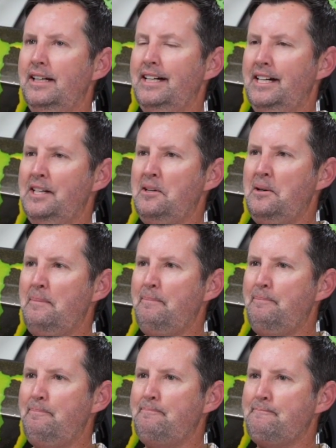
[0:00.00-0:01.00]

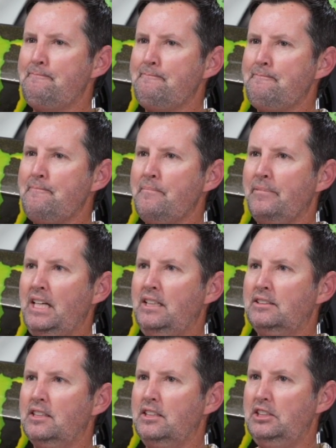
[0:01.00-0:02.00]
Um,
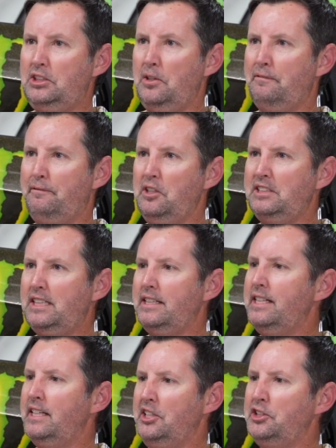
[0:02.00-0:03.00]
so, first I
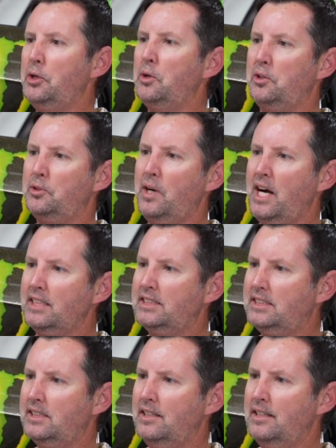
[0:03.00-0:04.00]
did
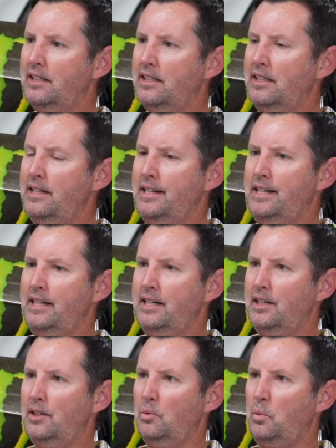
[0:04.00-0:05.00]
endurocross, mm-hmm.
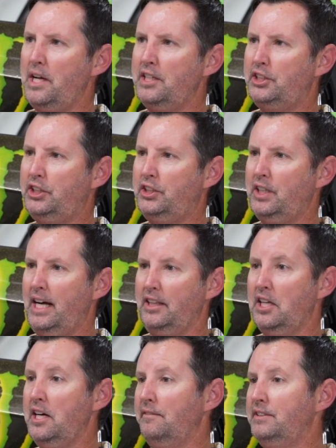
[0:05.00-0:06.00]
which I
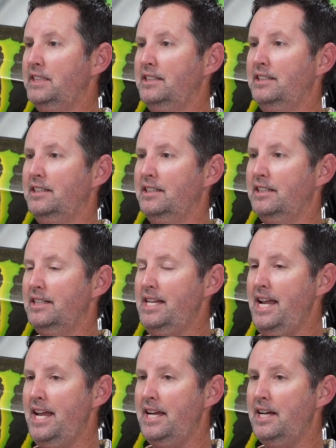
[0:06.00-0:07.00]
loved
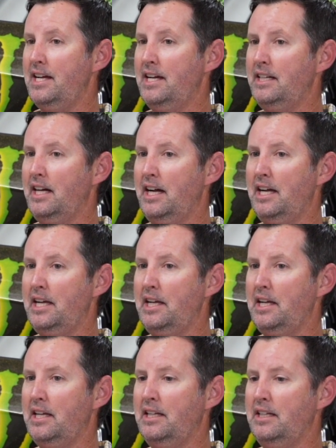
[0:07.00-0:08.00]
and
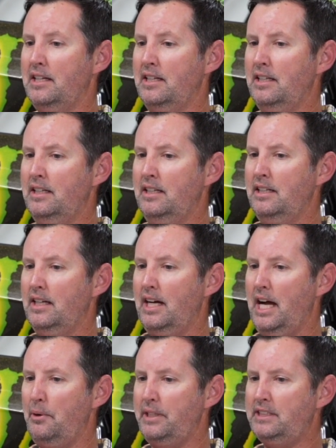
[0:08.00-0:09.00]
I,
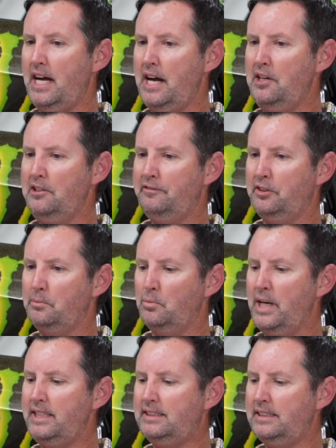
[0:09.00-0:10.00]
I retired from
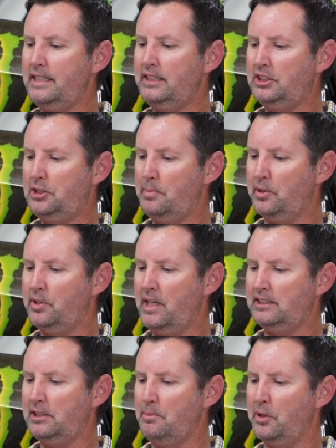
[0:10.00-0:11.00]
racing
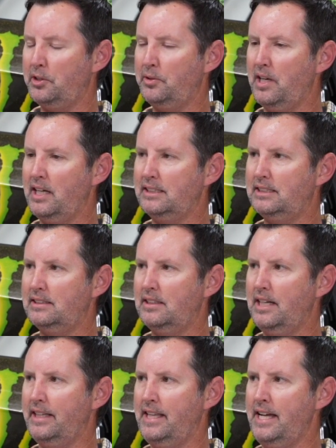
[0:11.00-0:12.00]
supercross and motocross
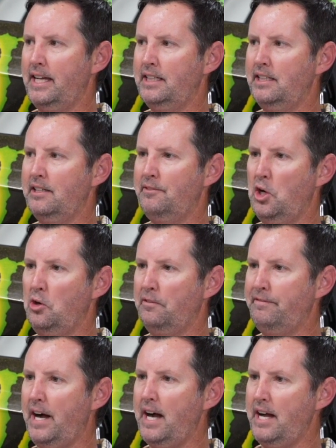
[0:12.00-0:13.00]
at the end of
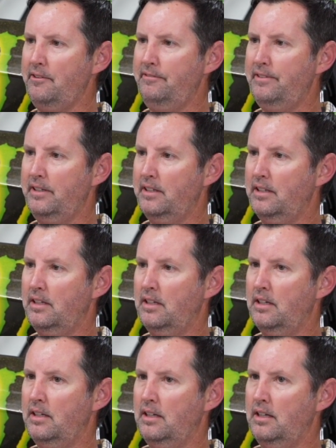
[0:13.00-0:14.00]
5
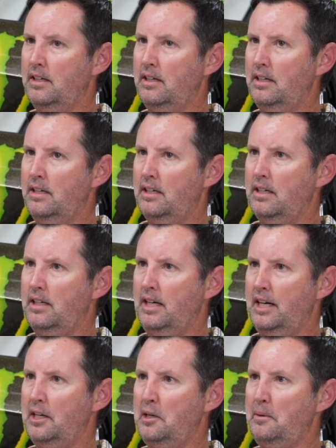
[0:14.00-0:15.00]

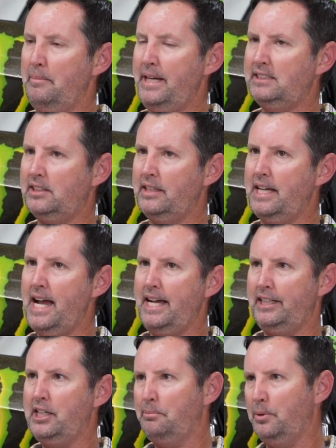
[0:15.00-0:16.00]
mm-hmm. um, basically, I
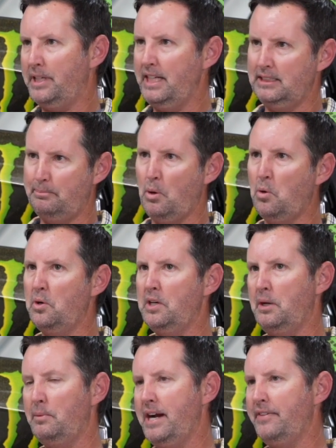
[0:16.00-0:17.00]
had a couple kids
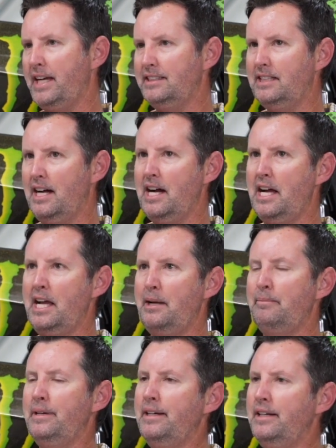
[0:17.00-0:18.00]
born around that
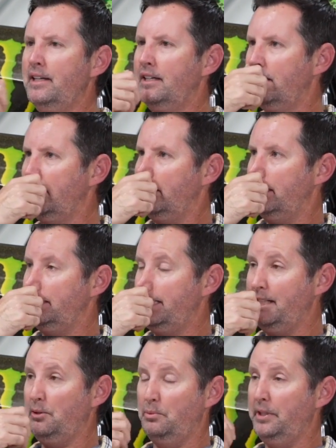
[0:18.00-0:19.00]
time.
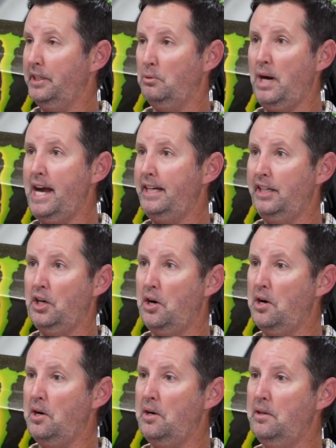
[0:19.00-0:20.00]
Didn't really ride at
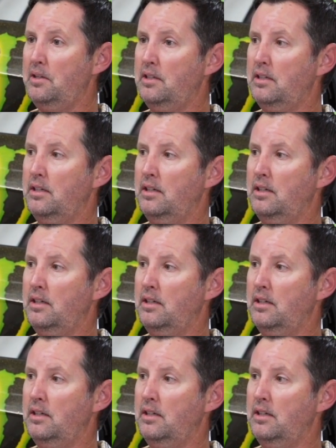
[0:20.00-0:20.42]
all.